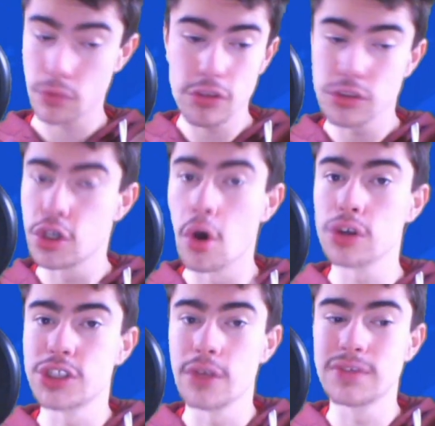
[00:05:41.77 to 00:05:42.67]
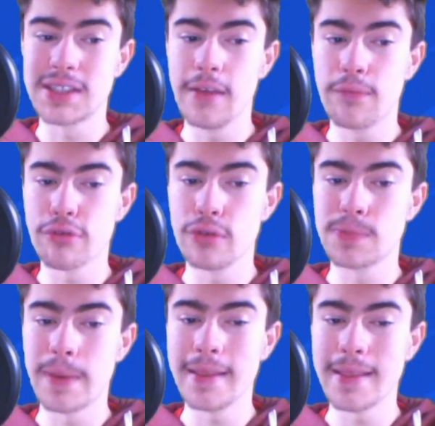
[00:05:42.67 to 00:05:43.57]
Talks of Steve Bruce
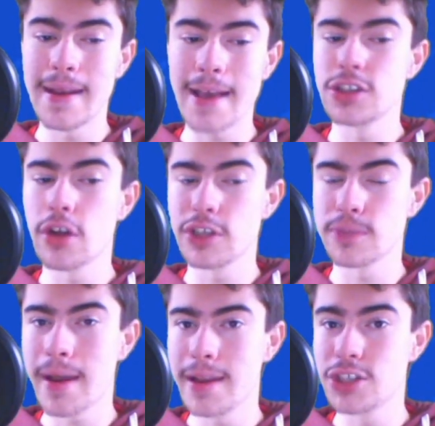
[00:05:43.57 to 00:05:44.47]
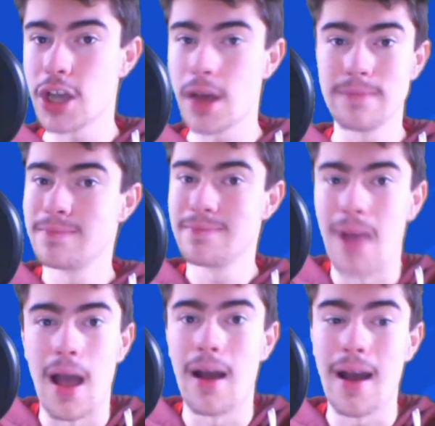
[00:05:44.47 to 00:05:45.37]
being the next Norwich manager.
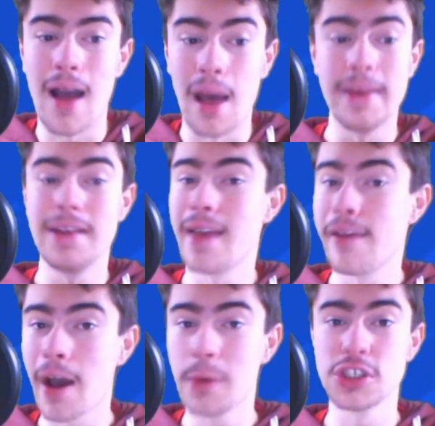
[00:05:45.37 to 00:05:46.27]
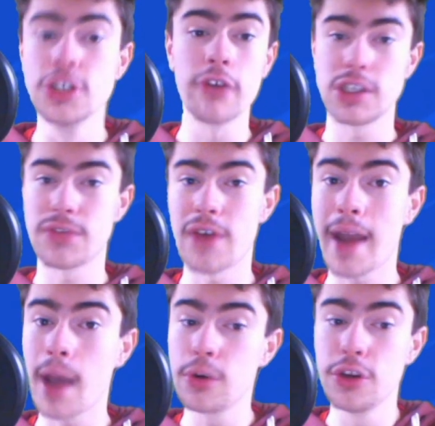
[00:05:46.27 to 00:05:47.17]
I mean, if I was a Norwich fan,
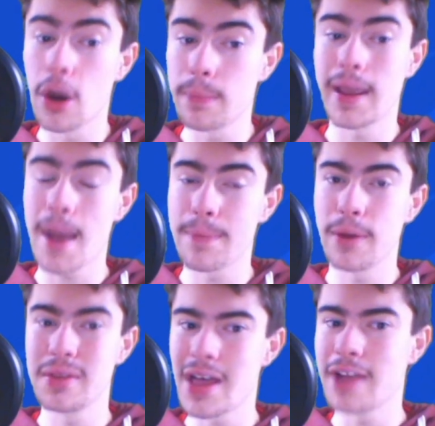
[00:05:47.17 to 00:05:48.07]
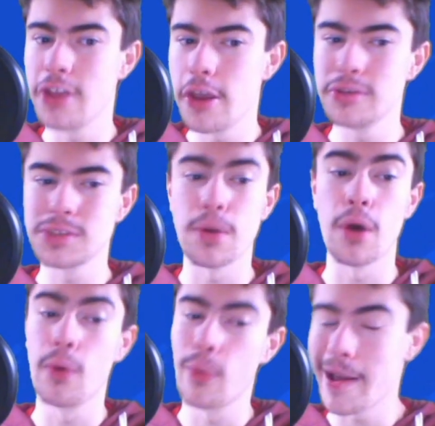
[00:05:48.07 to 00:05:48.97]
I would not be happy with that news,
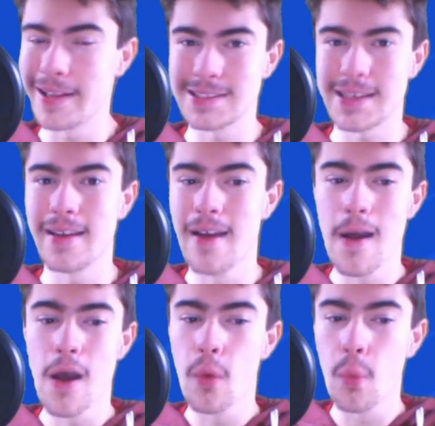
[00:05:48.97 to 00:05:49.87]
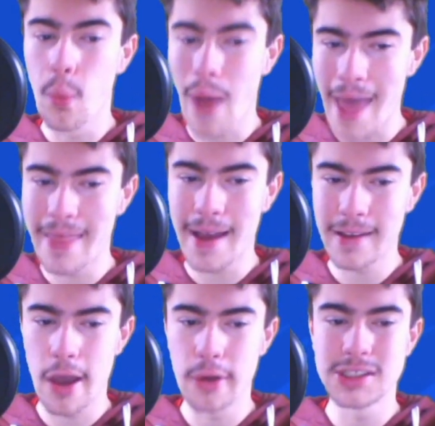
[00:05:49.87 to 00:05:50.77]
but we'll wait and see where that
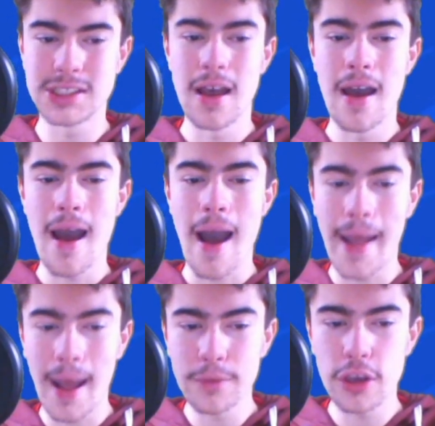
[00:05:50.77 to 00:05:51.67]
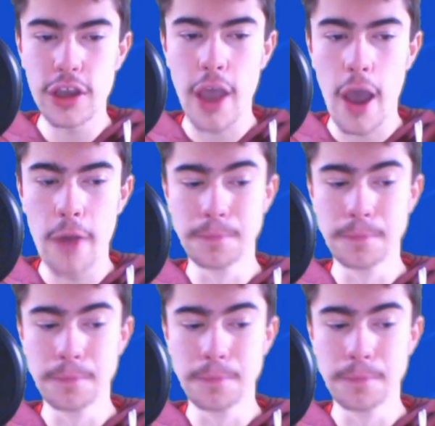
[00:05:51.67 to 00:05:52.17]
goes. I am going to go